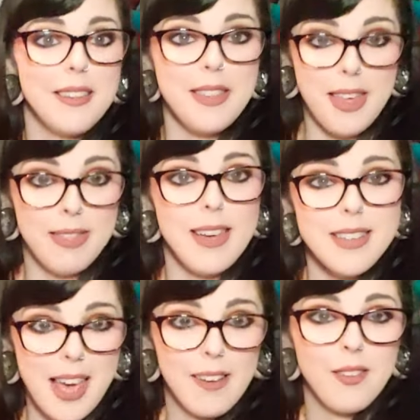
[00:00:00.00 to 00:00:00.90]
then they
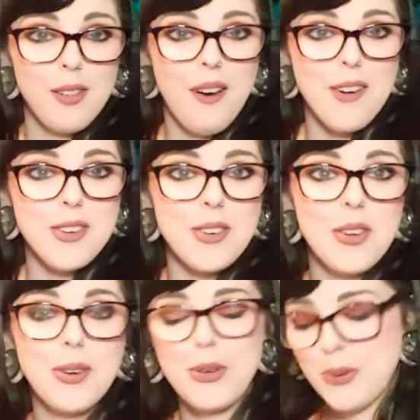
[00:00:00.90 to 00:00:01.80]
tangle on
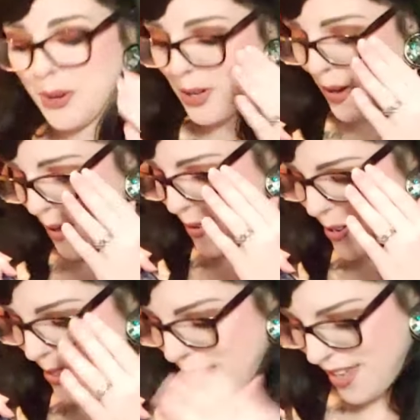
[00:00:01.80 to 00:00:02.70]
your
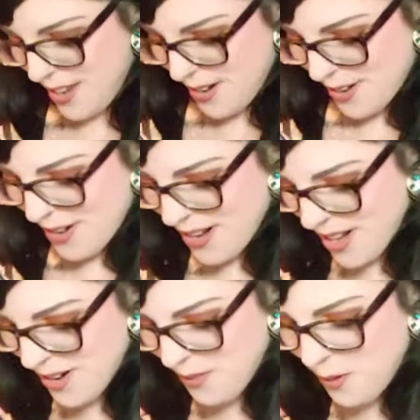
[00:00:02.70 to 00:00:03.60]
yarn that you're
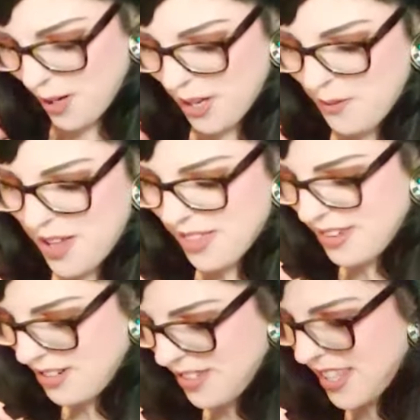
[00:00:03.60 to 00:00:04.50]
working with,
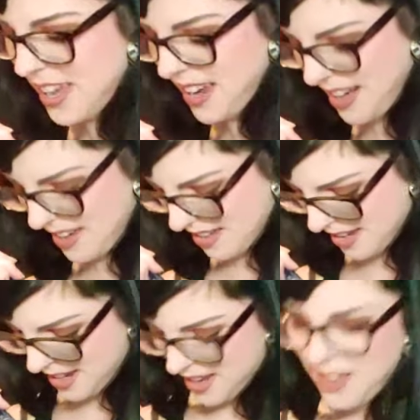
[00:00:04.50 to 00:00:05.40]
and you just get kind
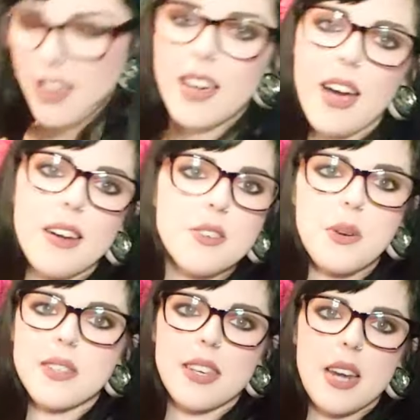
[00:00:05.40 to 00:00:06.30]
of
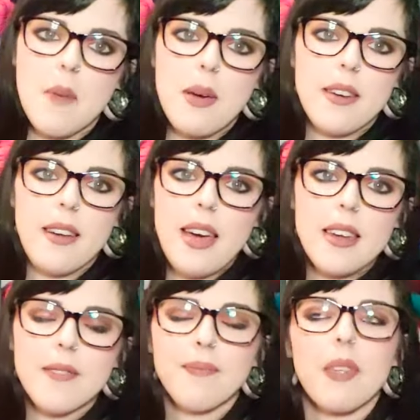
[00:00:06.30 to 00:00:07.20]
twisted up,
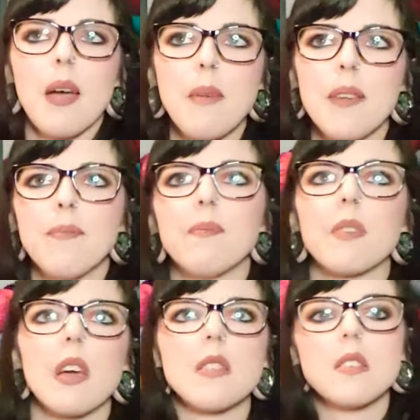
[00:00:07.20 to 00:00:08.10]
and I mean,
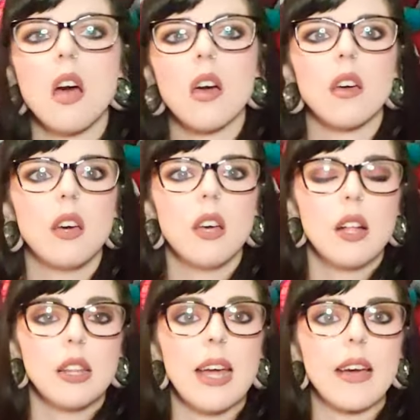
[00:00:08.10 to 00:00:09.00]
it's not
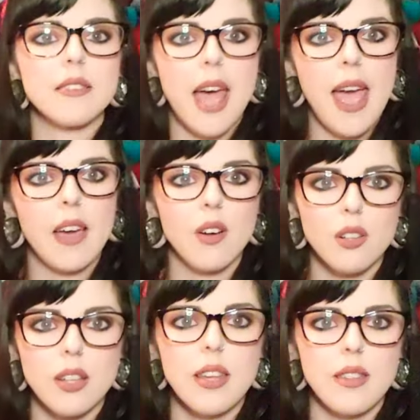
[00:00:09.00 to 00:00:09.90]
like a
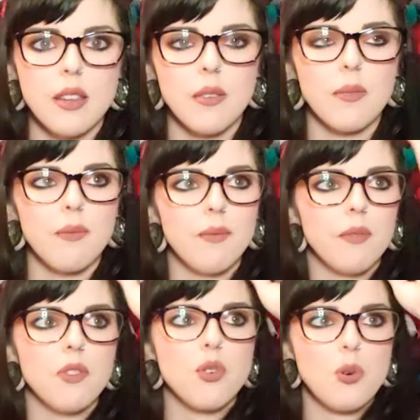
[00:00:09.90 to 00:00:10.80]
tangle in the
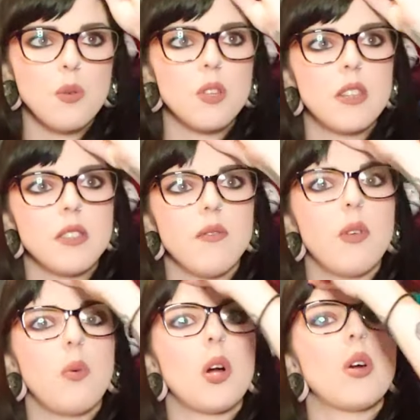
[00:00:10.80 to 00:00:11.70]
true sense of
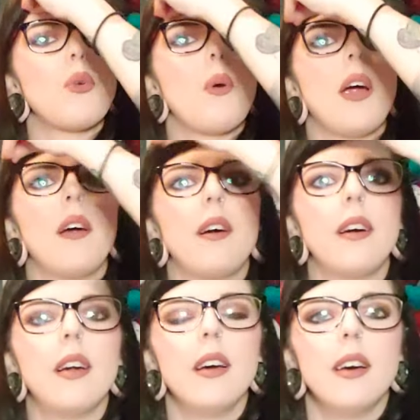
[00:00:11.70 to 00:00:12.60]
the word where